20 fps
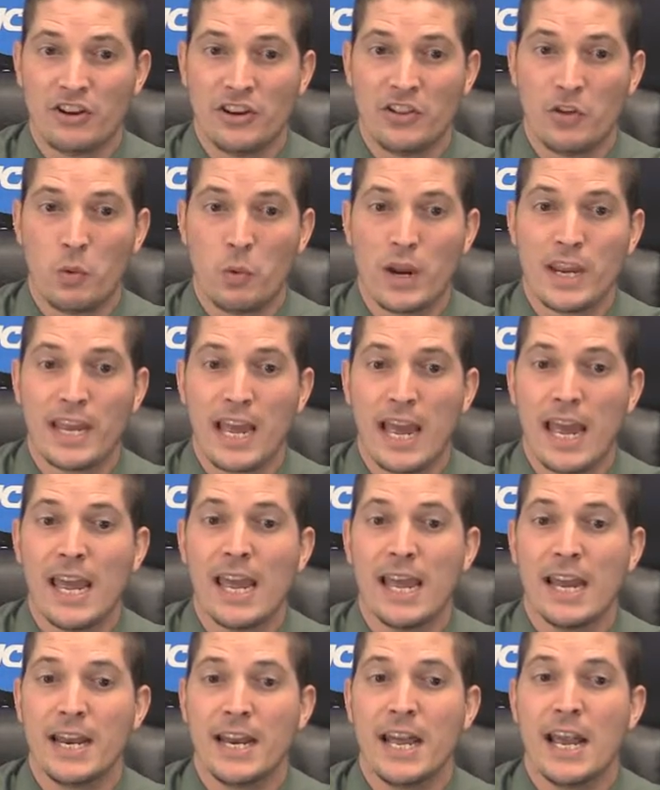in the week
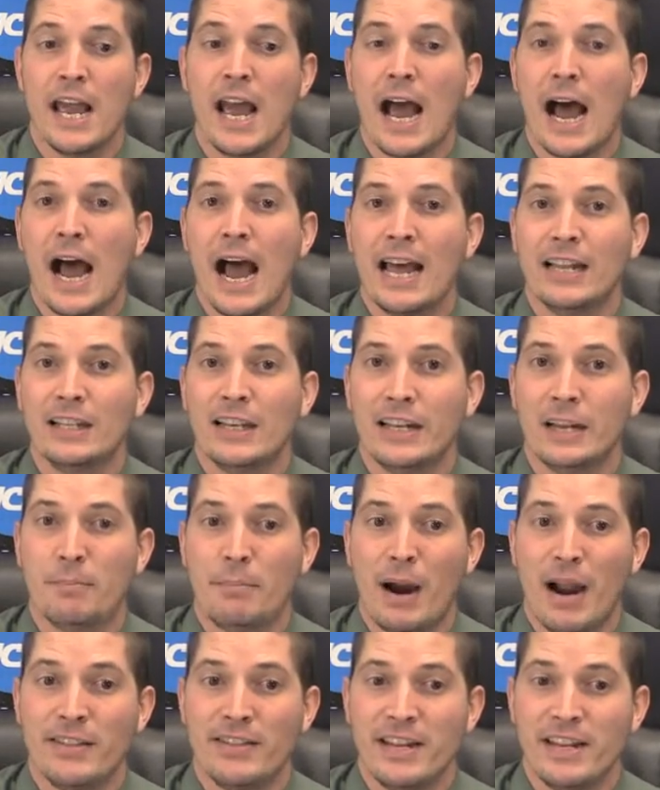ahead, highlighted
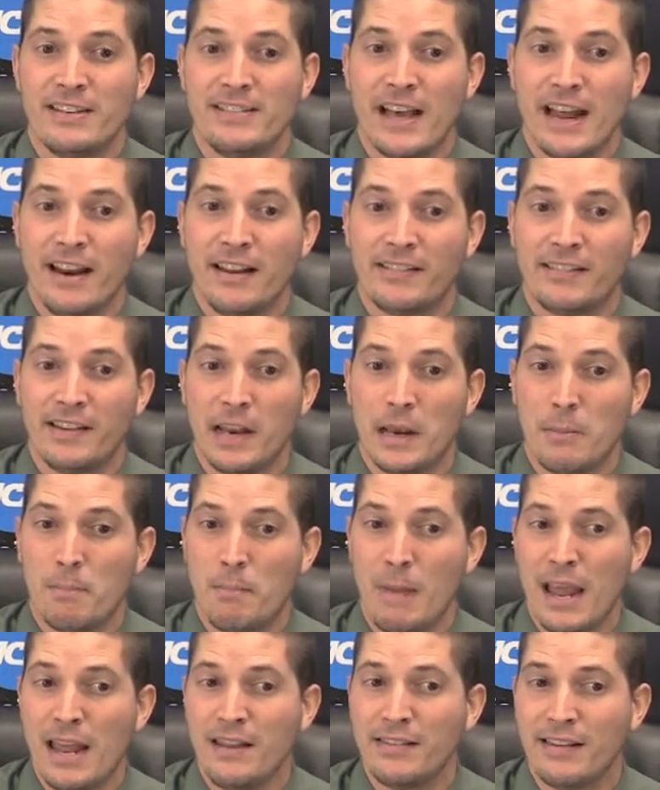by the Denison
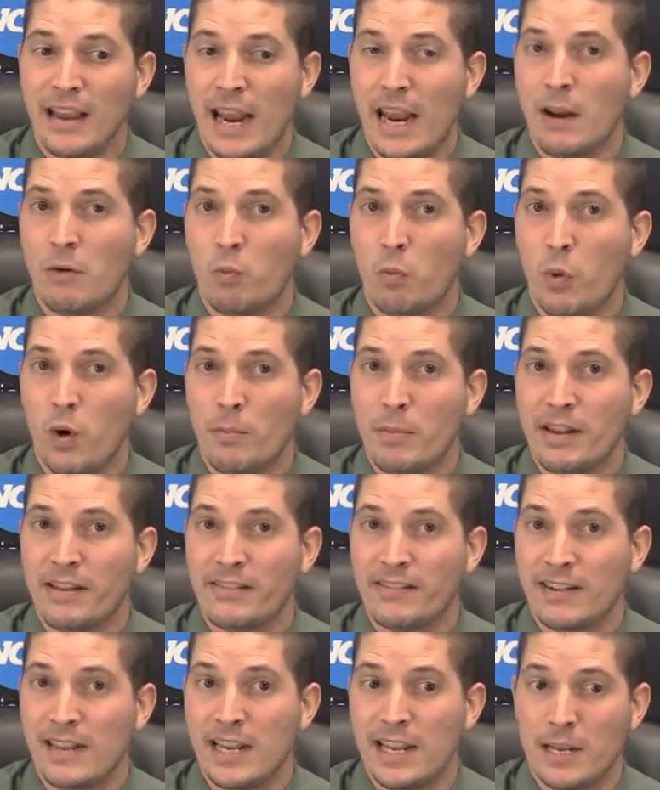men's and women's
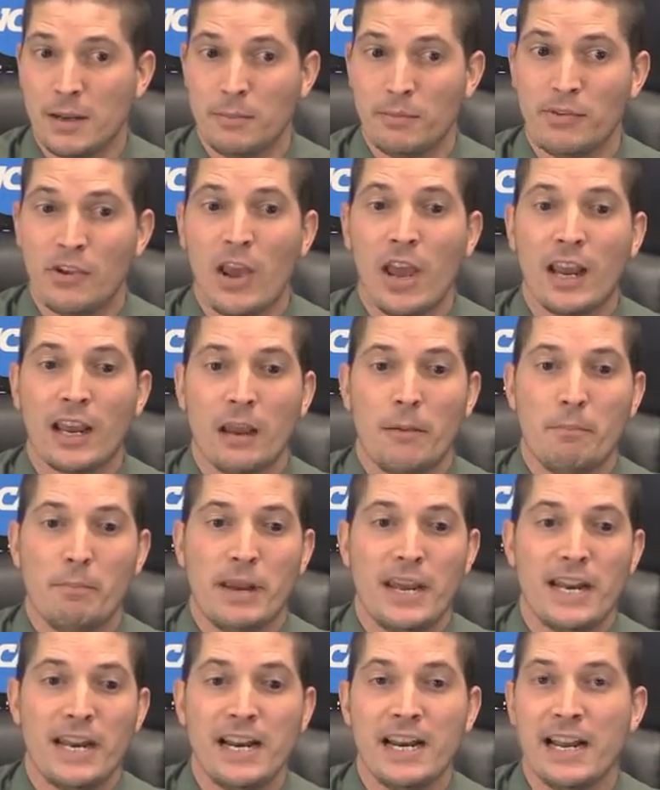teams
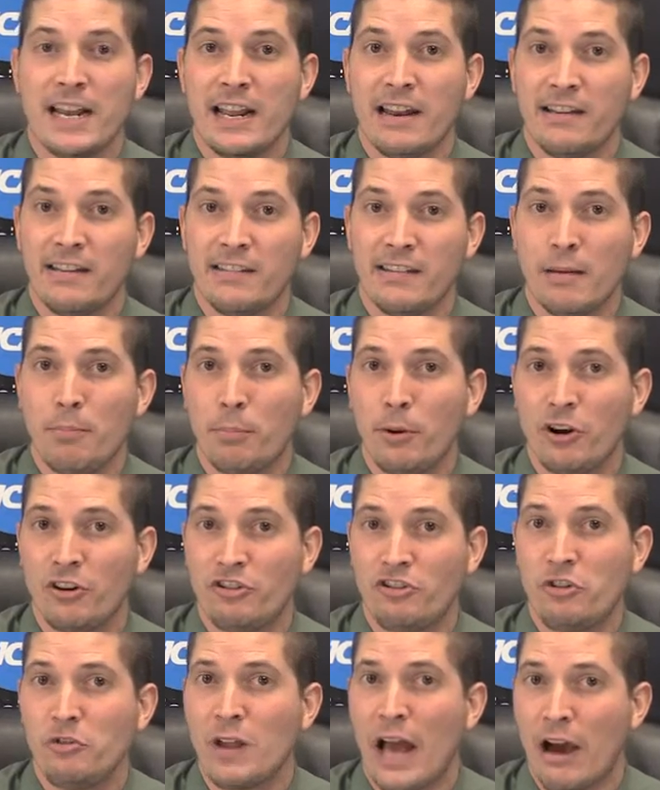competing in separate
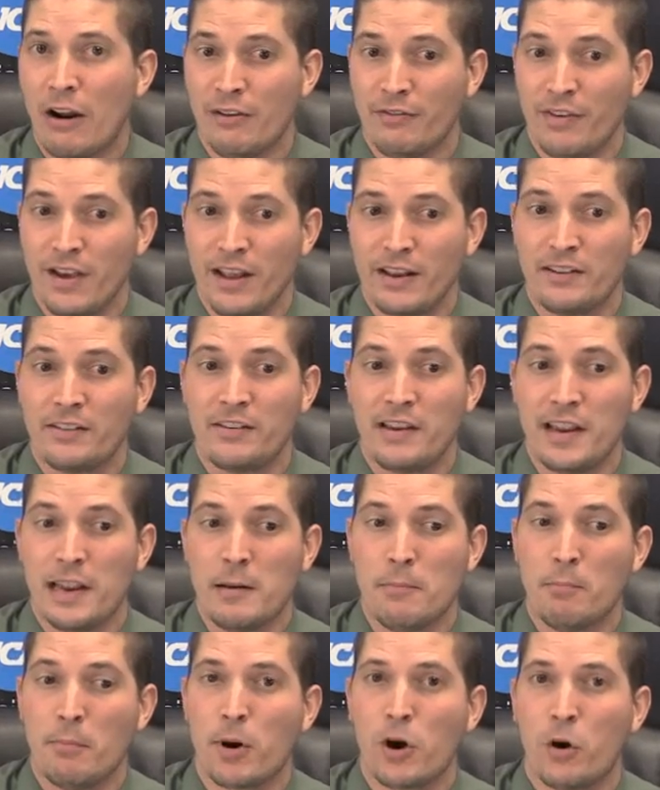shootout events
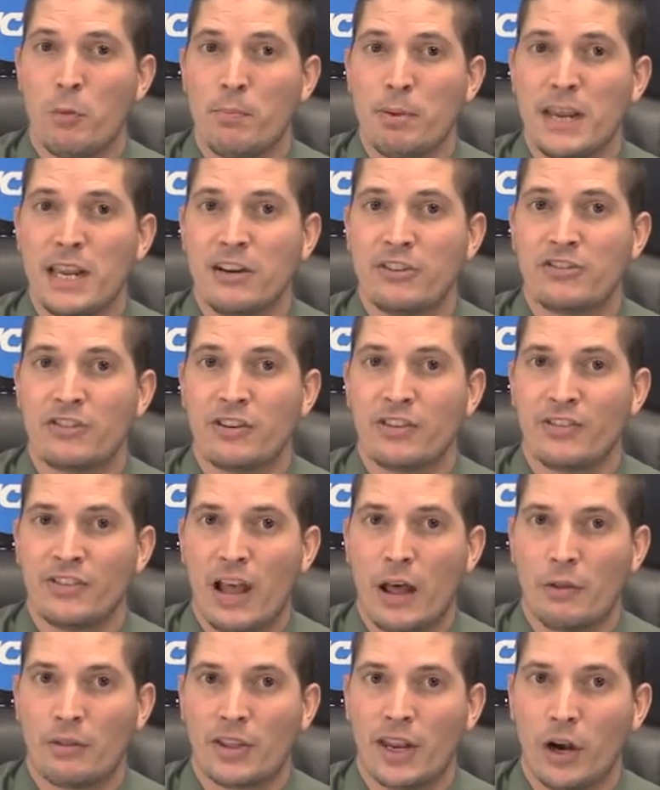in Myrtle Beach,
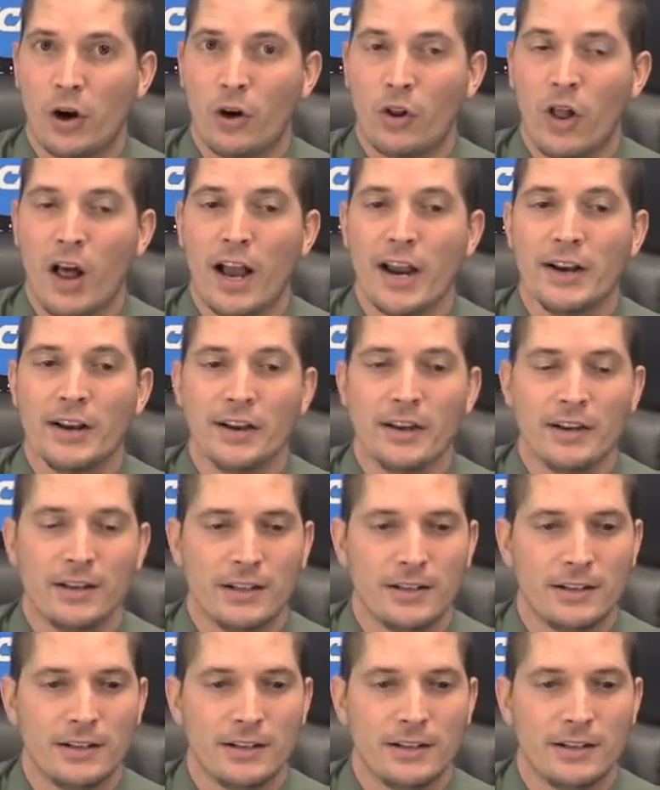South Carolina.